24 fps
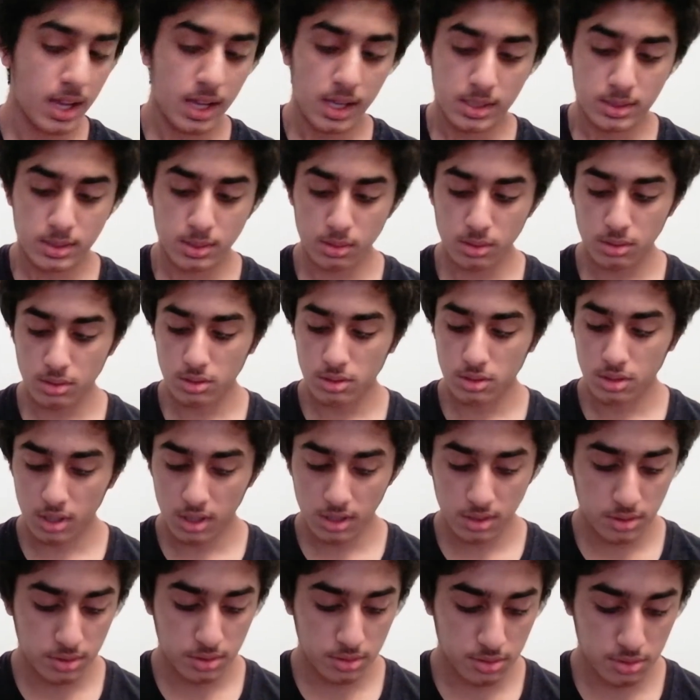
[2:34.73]
So I'm going to
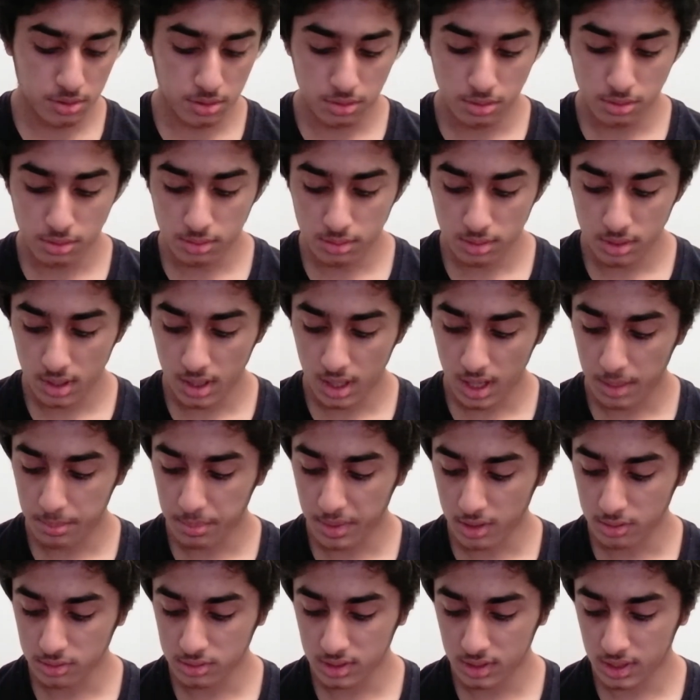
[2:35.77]
talk you through
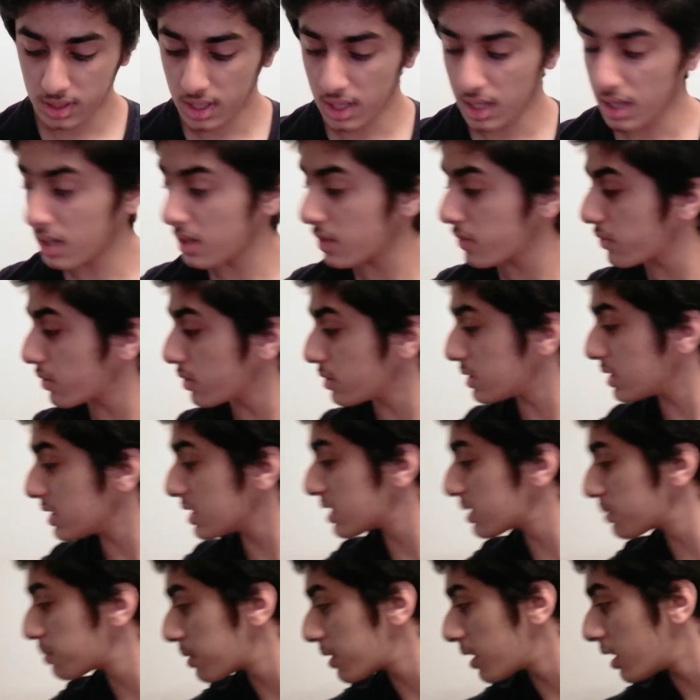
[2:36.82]
about the care for
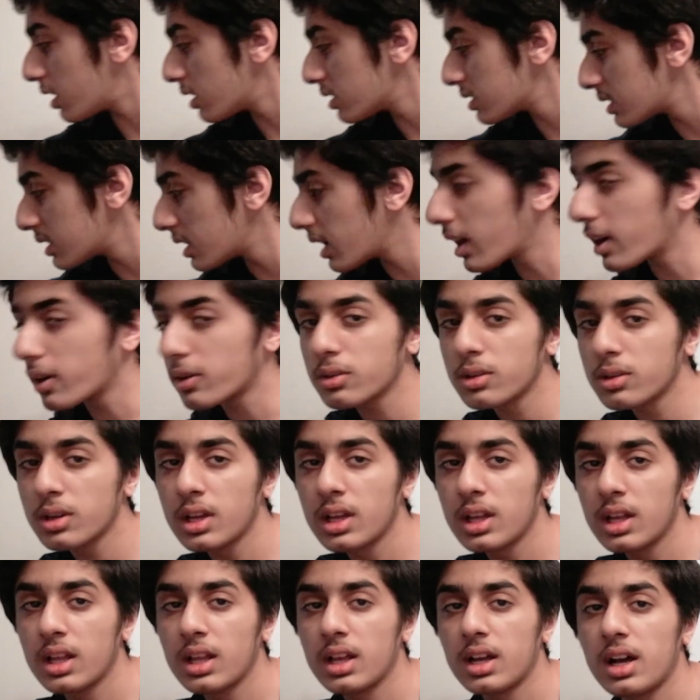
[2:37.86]
this plant now.
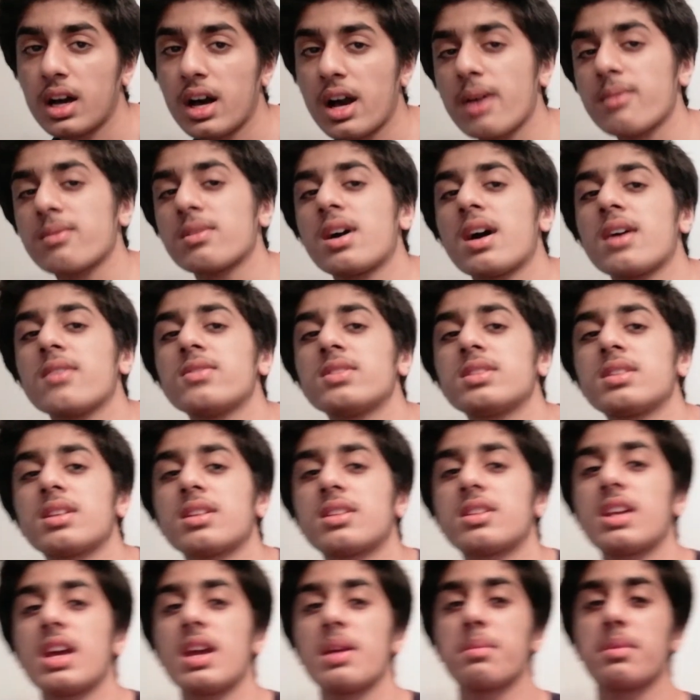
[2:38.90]
I'm having a
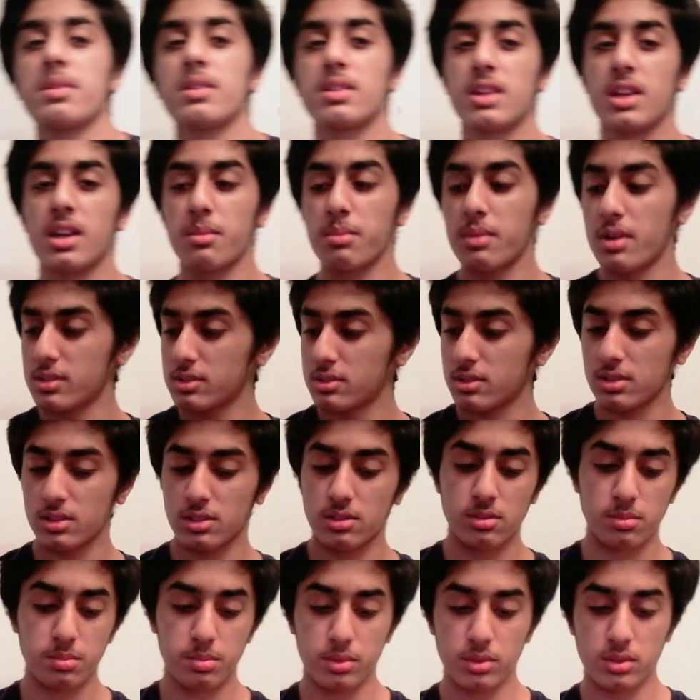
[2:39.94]
table nearby, so I need
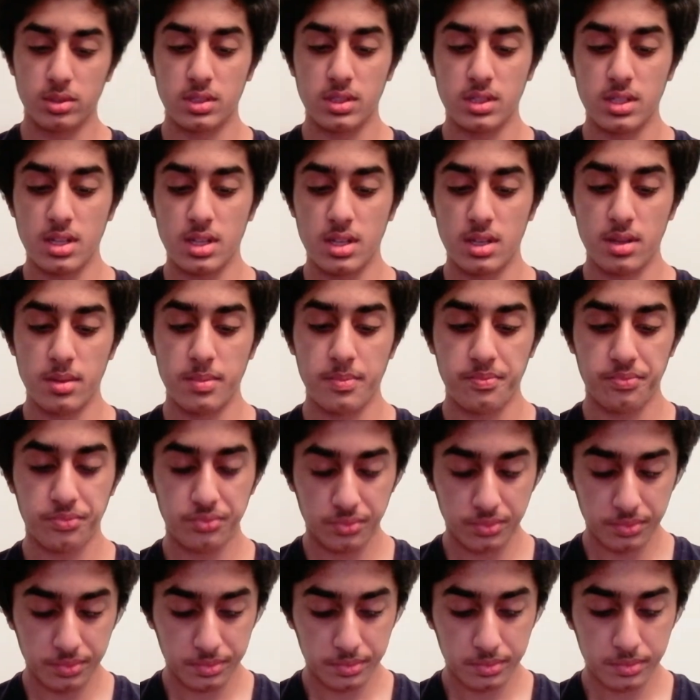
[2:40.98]
to put the
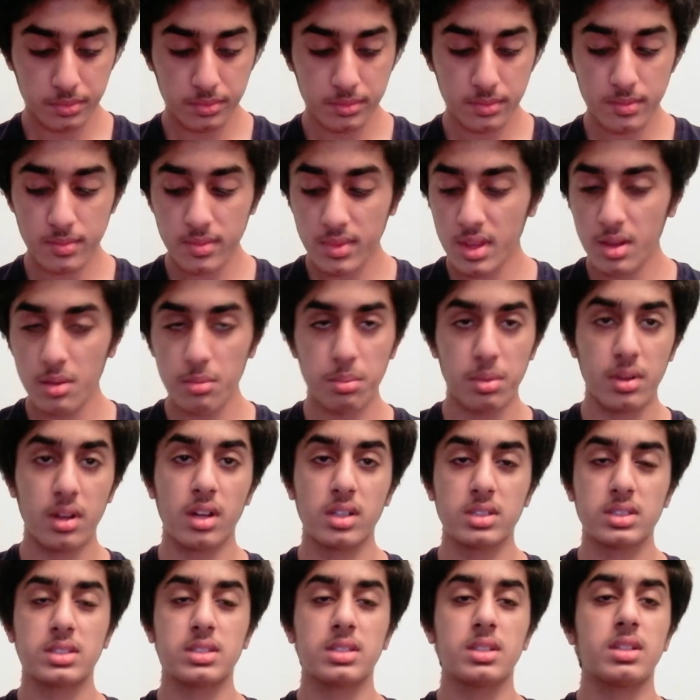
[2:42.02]

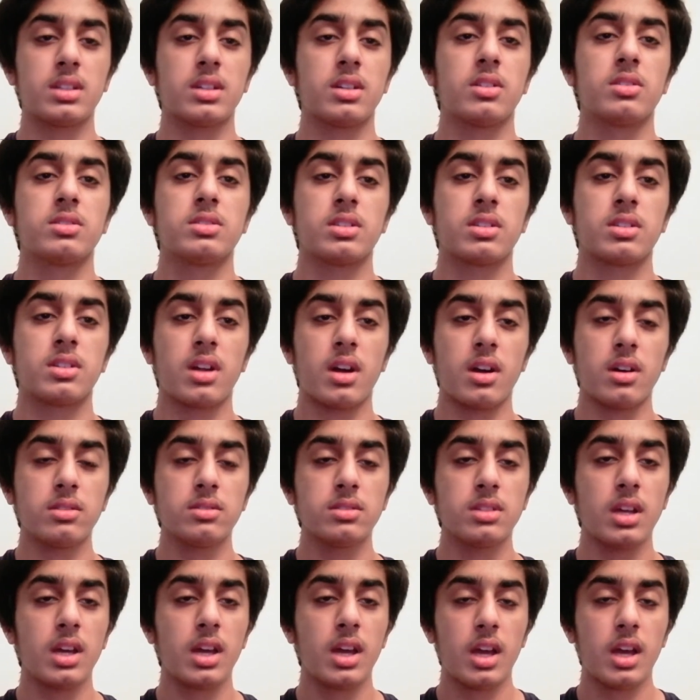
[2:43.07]
plants on the
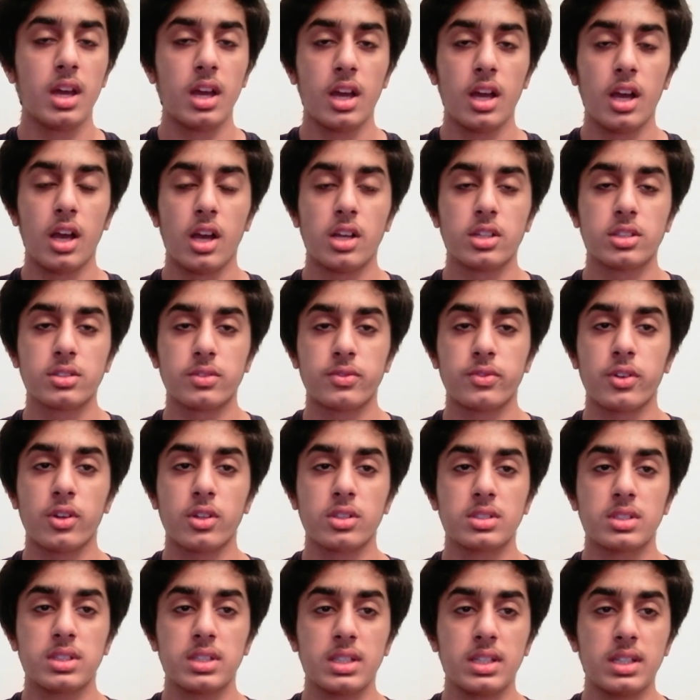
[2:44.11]
ground. So
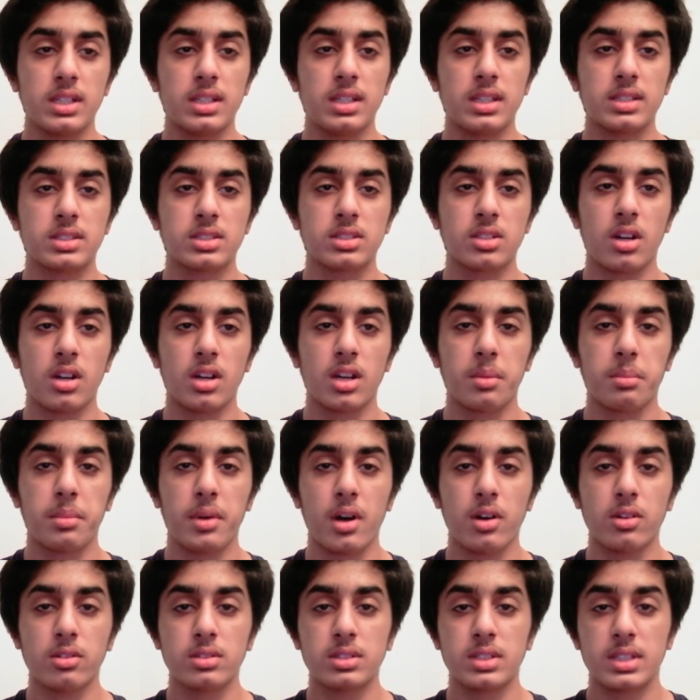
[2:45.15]
firstly, let's talk
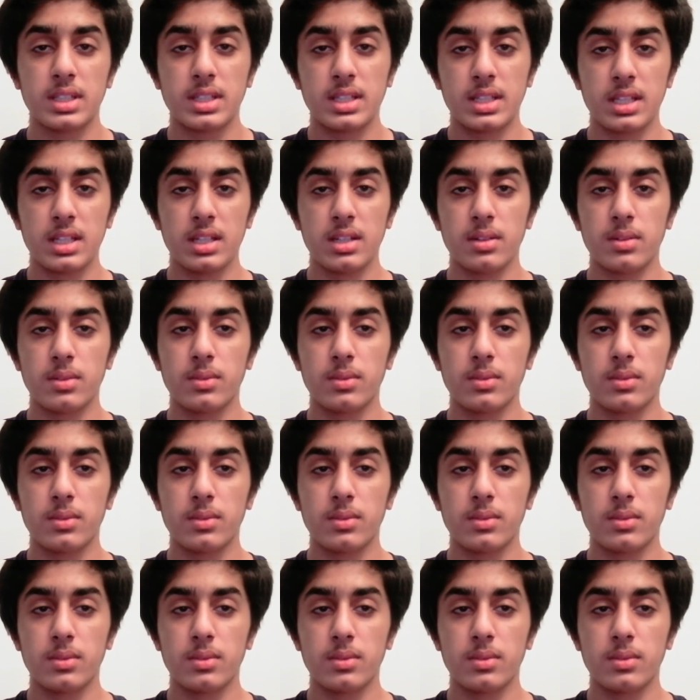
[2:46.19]
about the